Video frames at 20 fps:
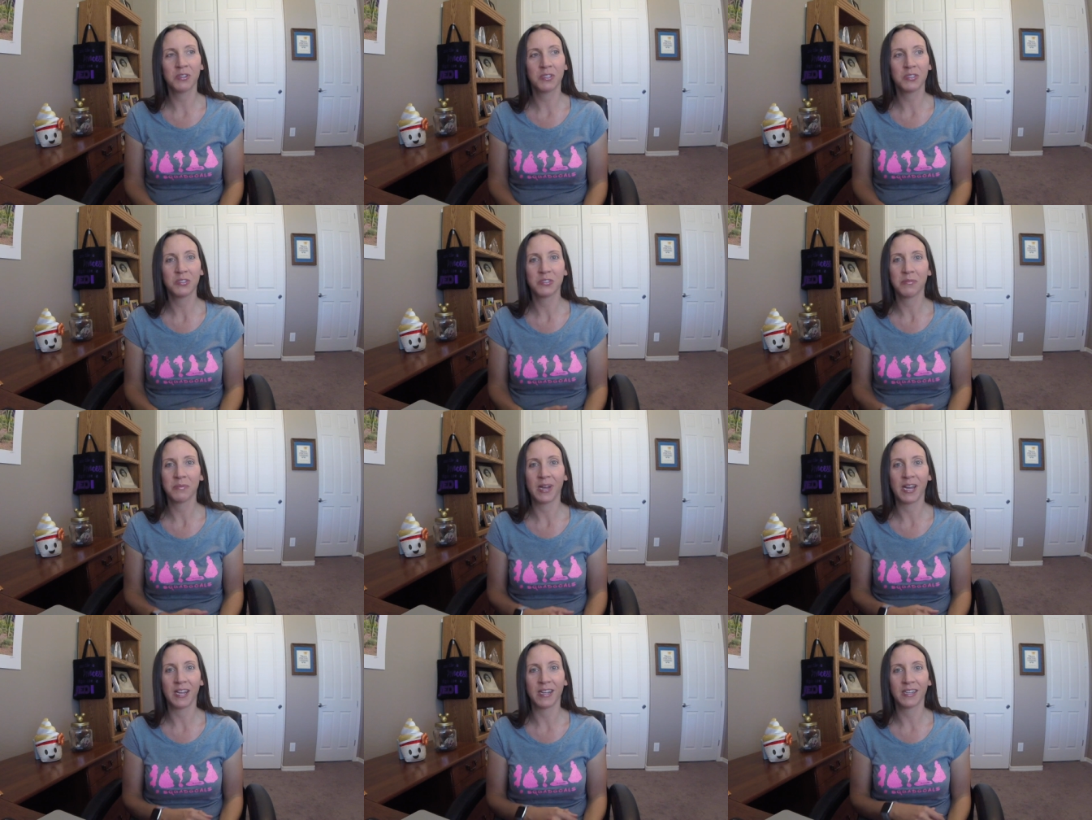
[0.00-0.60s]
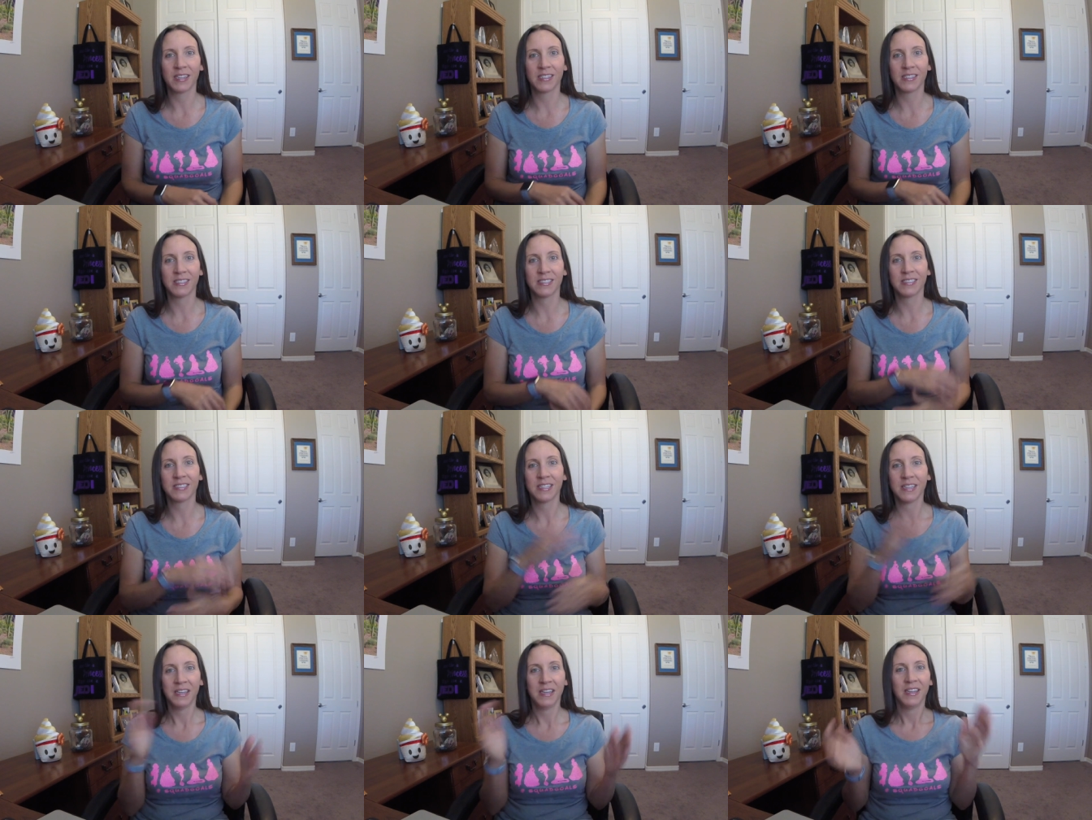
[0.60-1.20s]
feel too bad
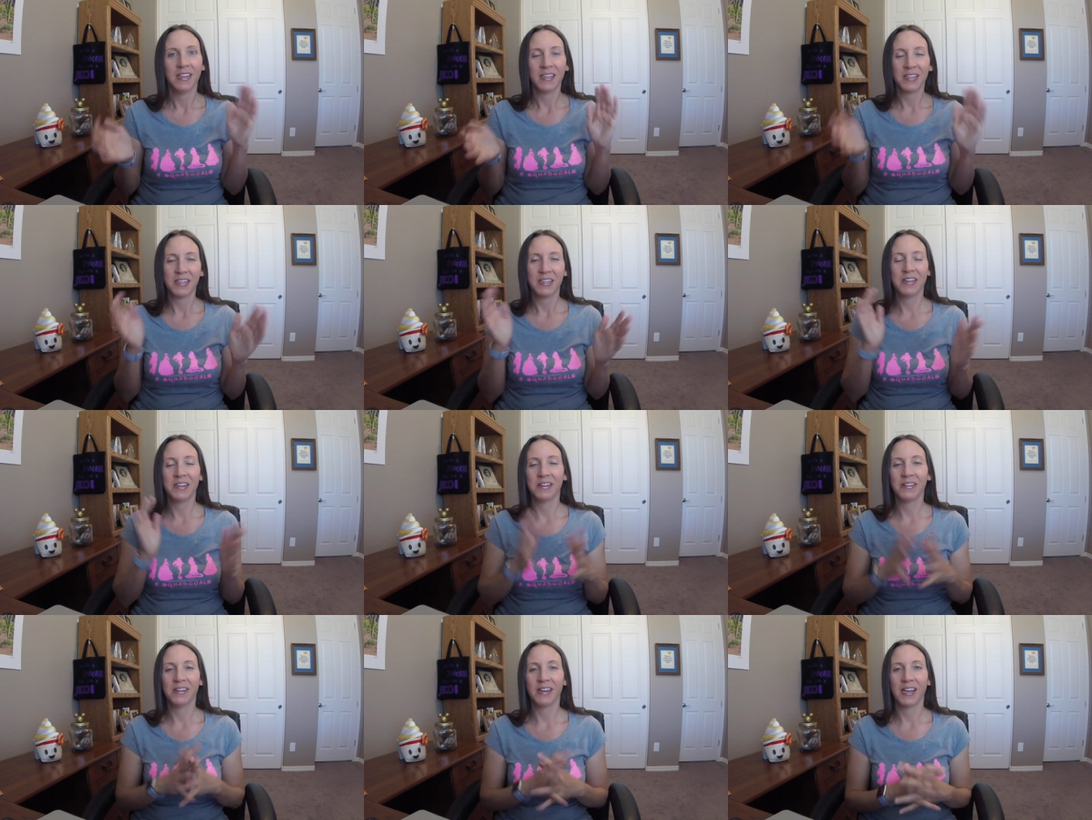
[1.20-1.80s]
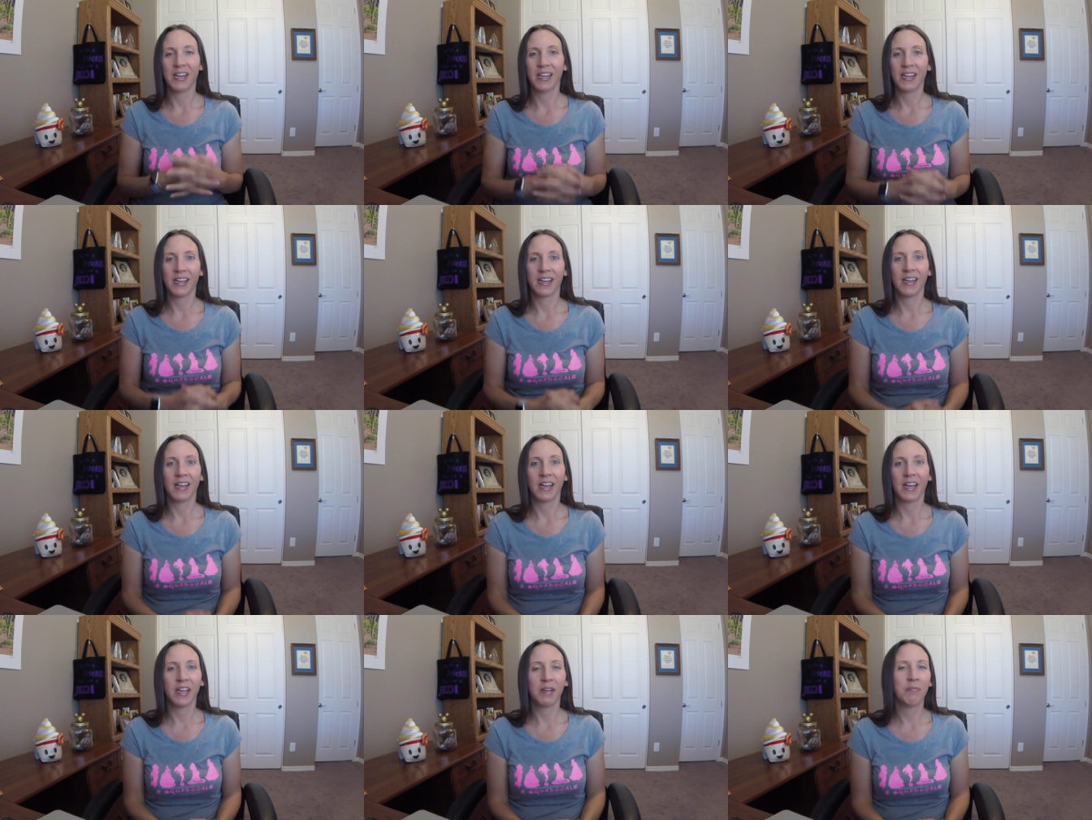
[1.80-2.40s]
because, you know, I,
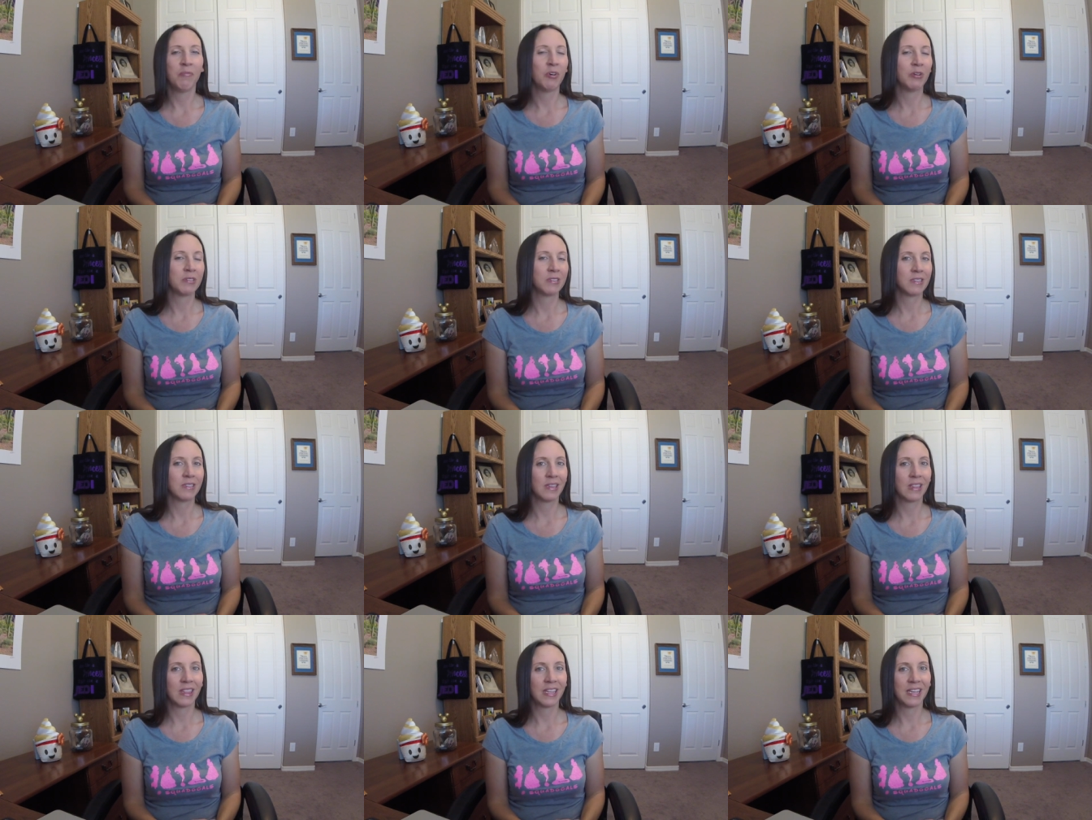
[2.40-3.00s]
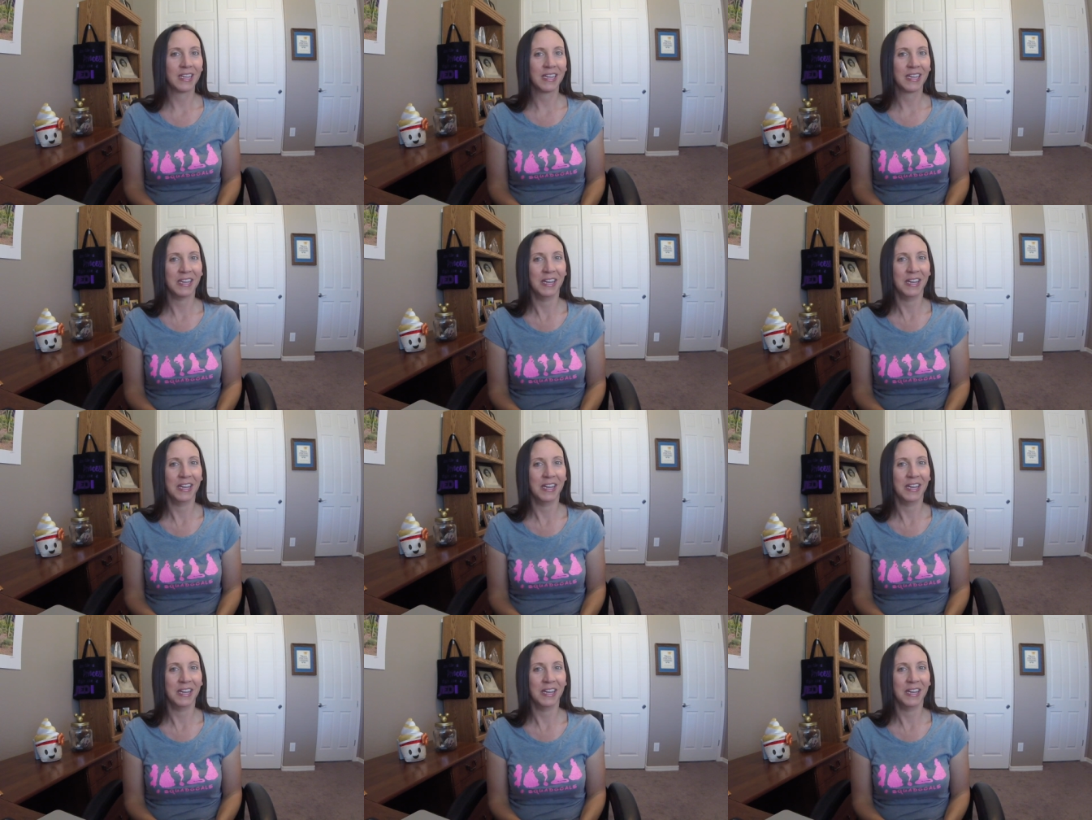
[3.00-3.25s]
I mostly think